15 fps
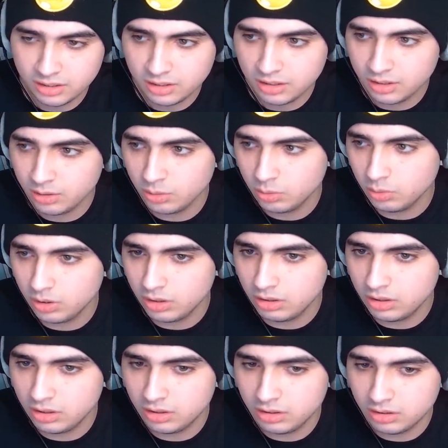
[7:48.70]
Oh,
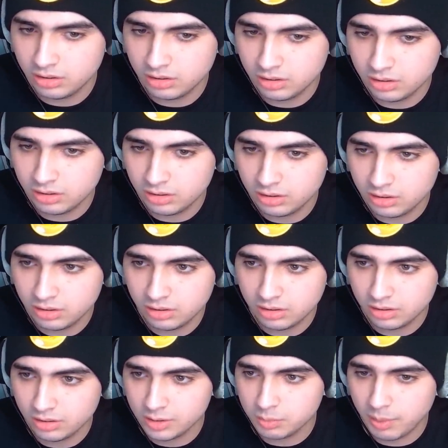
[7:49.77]
well.
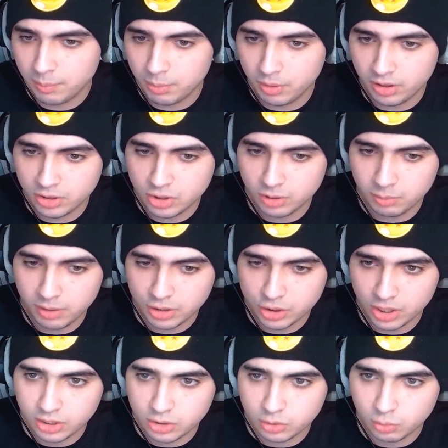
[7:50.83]
I guess my prediction about
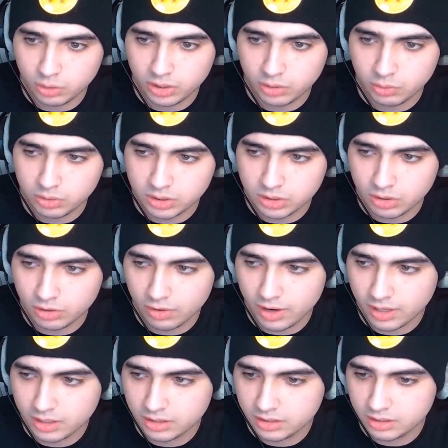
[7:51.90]
Chiaotzu winning was
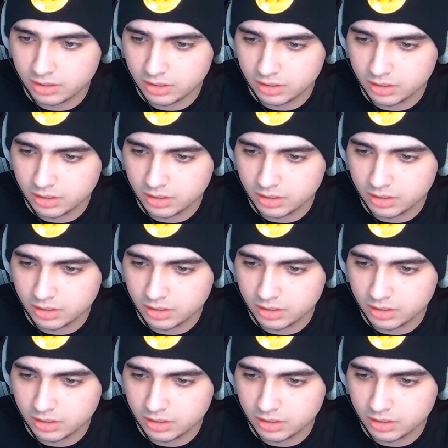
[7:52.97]
correct.